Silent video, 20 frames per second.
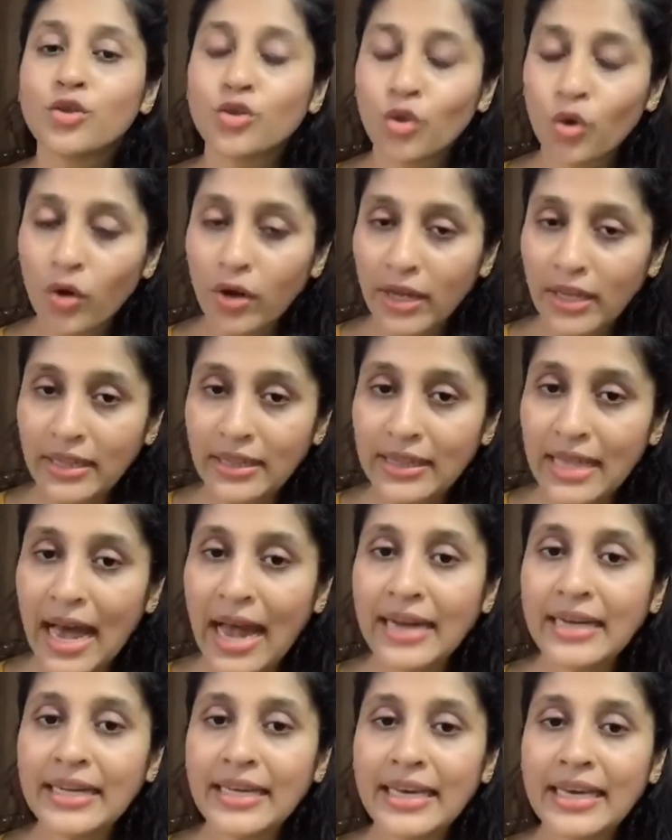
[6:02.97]
So in
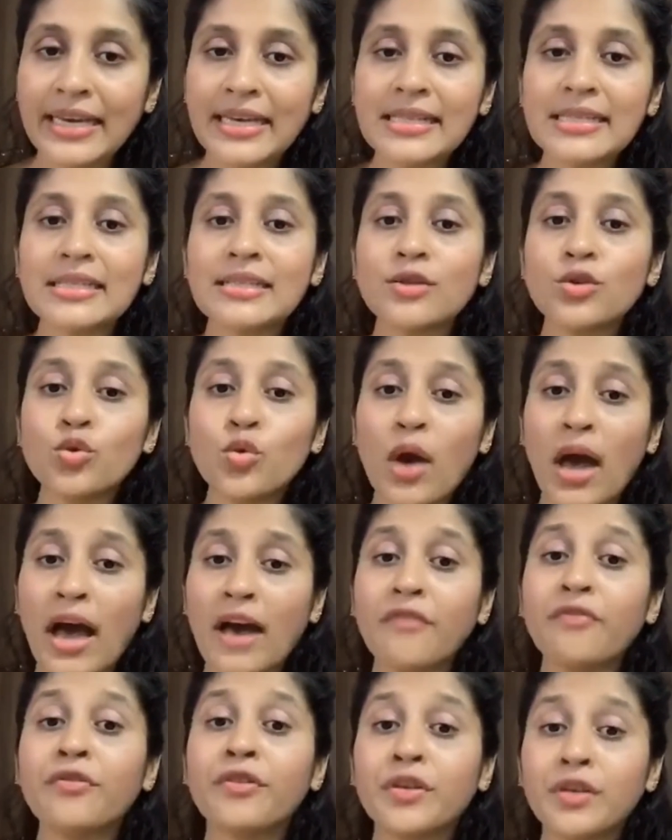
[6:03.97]
that case, you
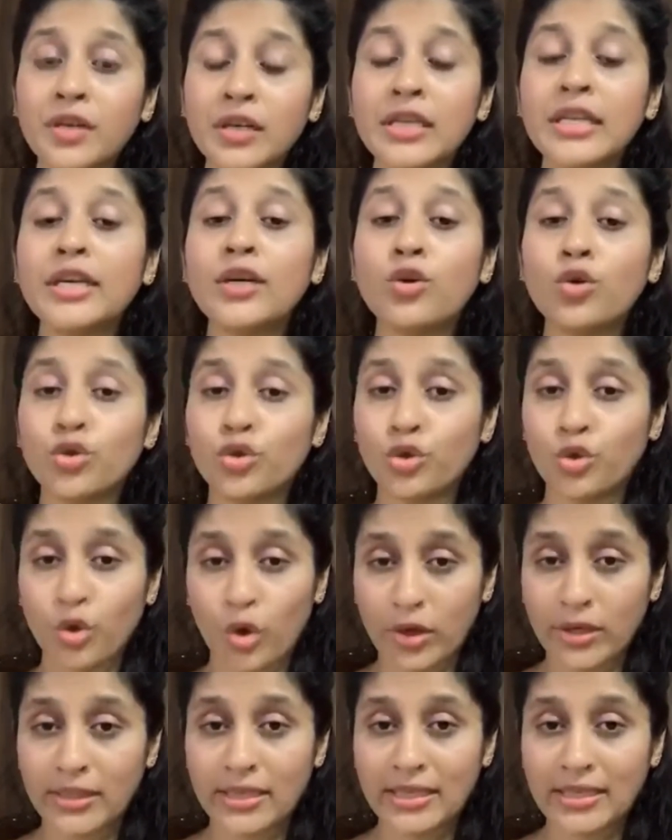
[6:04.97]
have really good
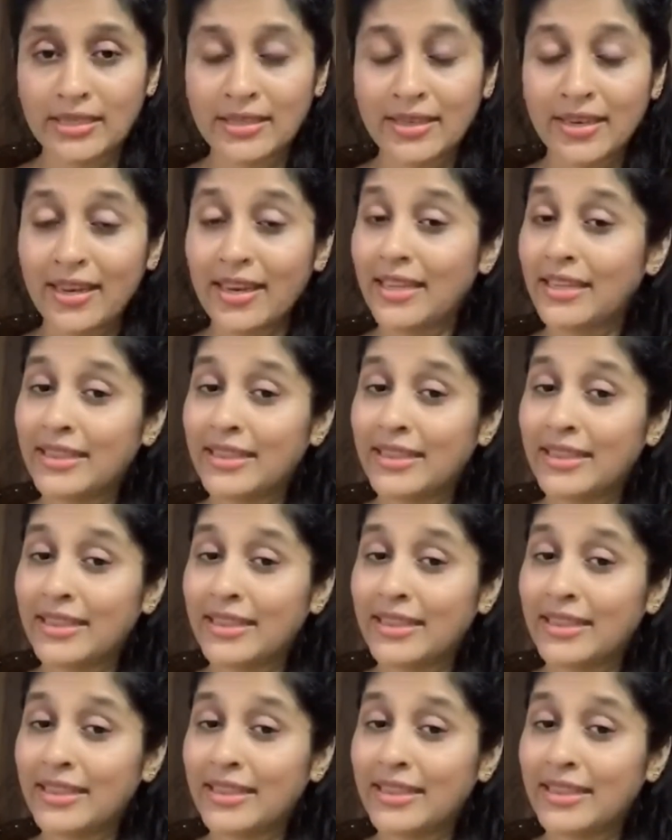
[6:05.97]
choices.